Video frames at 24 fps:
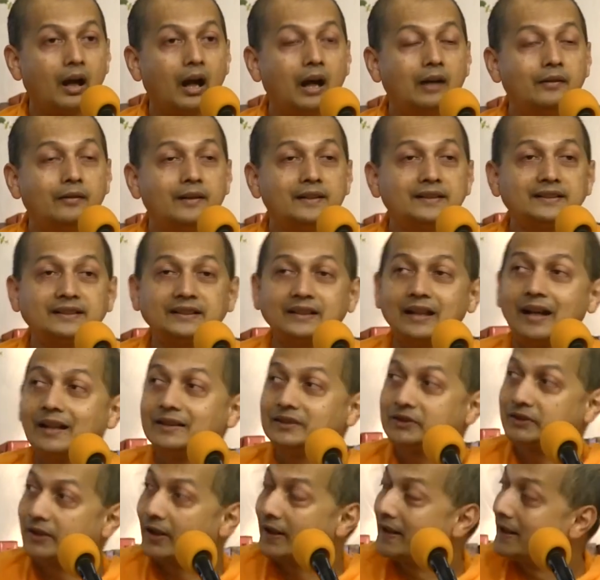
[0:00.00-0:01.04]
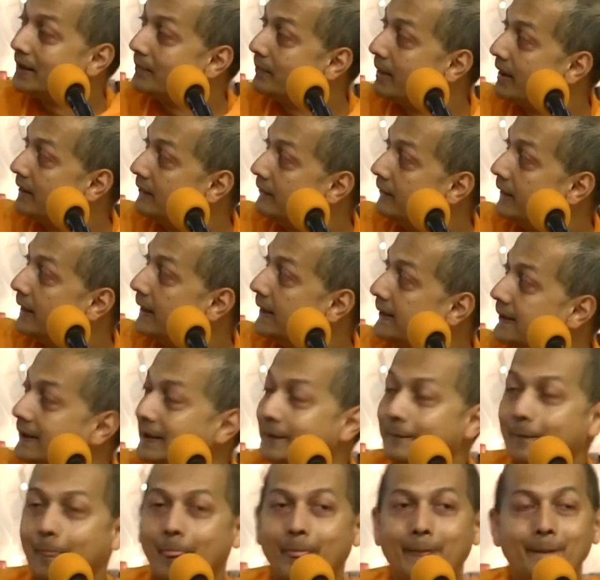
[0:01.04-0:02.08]
Avasthatrayam
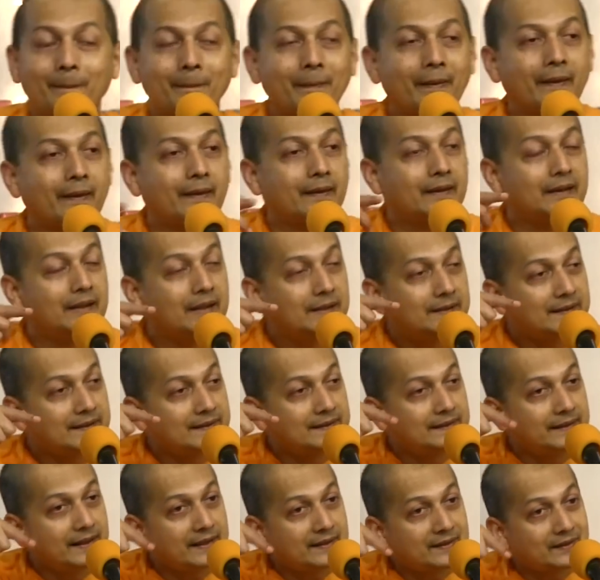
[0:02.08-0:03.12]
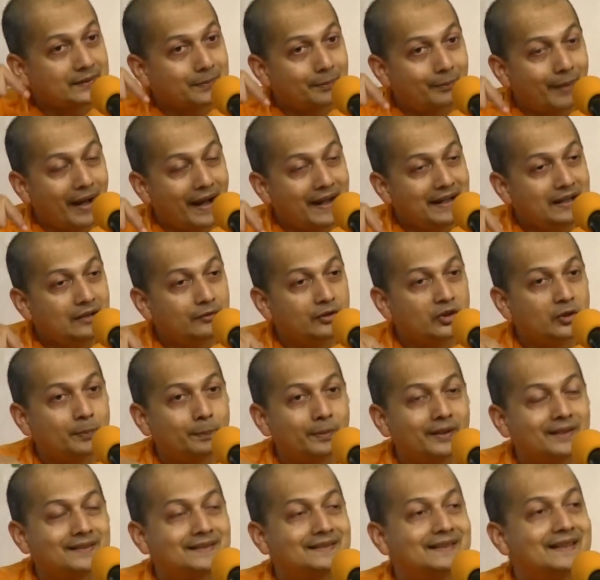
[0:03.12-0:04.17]
anveti, it is this mind which
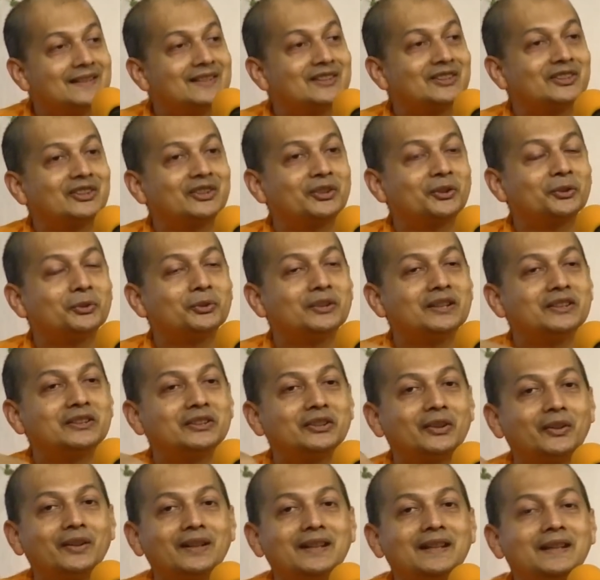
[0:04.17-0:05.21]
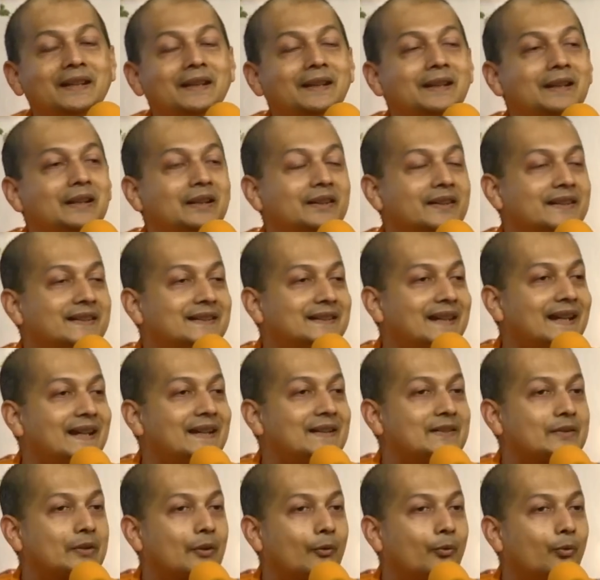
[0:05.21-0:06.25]
persists through the three
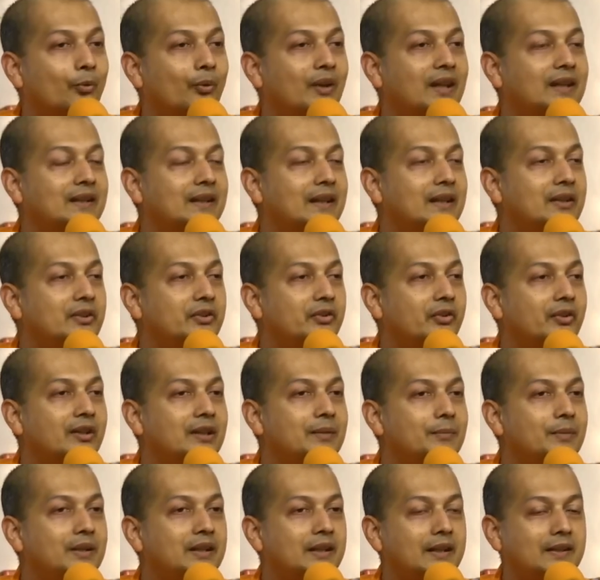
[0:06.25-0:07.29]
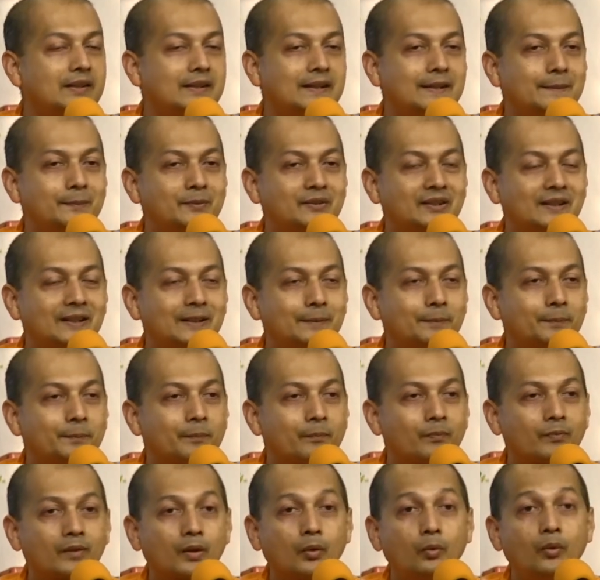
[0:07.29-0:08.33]
states of waking, dreaming and deep sleep.
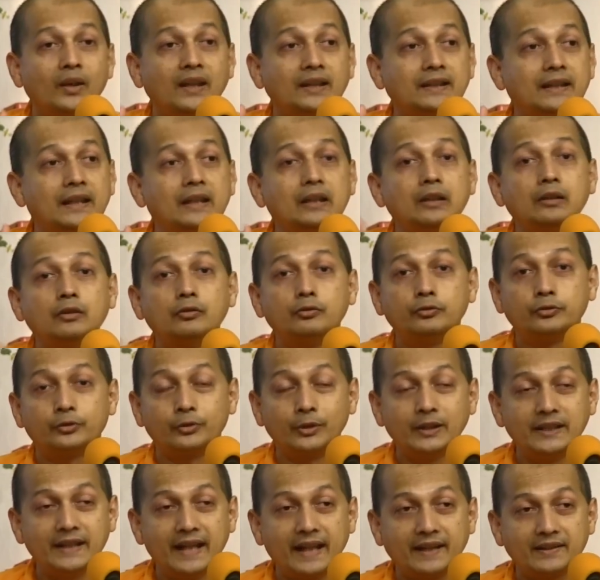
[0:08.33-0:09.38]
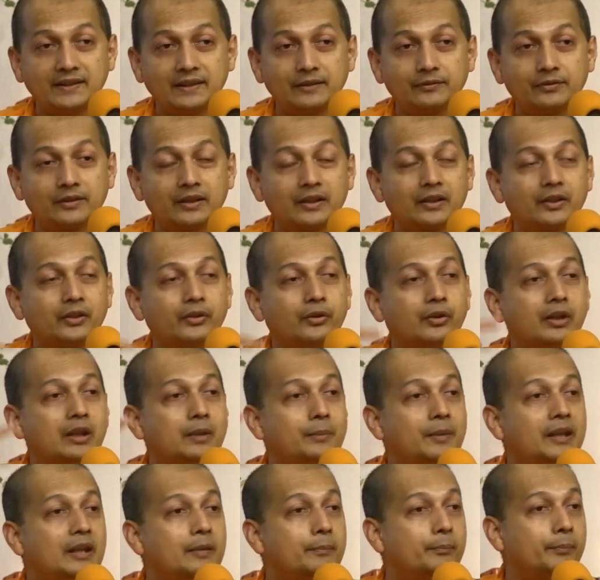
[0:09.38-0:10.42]
Waking, fully active,
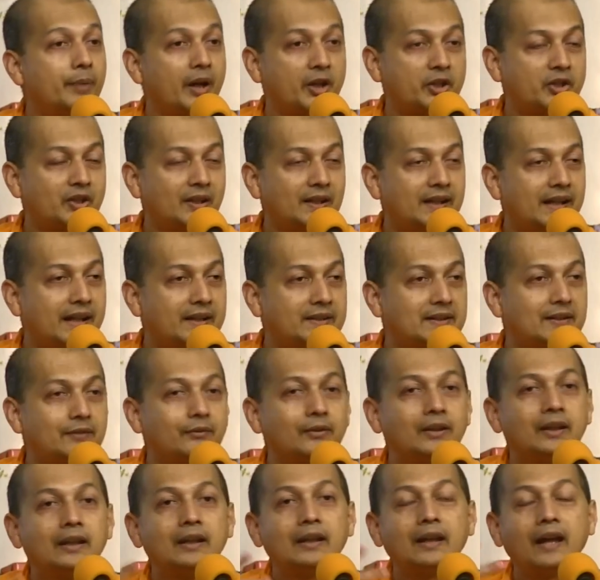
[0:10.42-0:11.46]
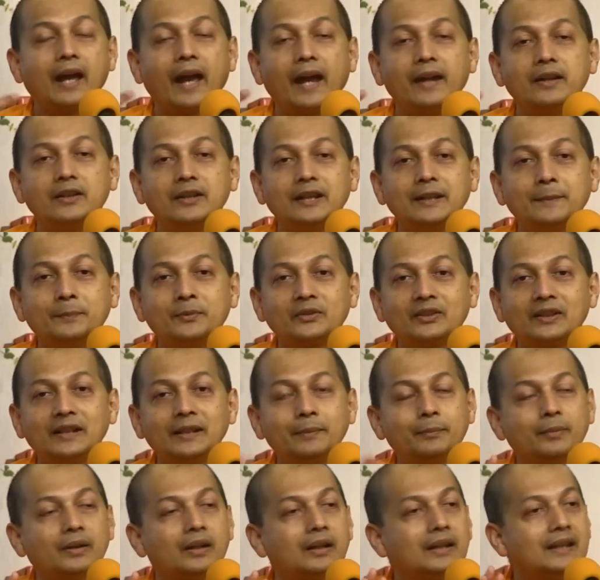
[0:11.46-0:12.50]
dreaming, partially active, and deep
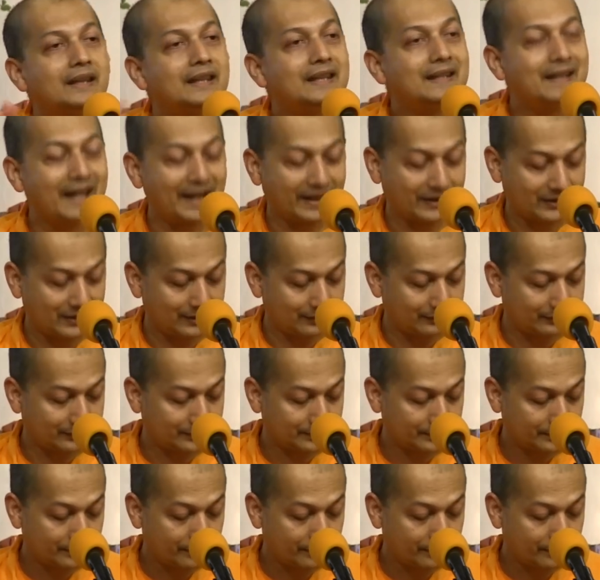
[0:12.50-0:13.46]
sleep, inactive.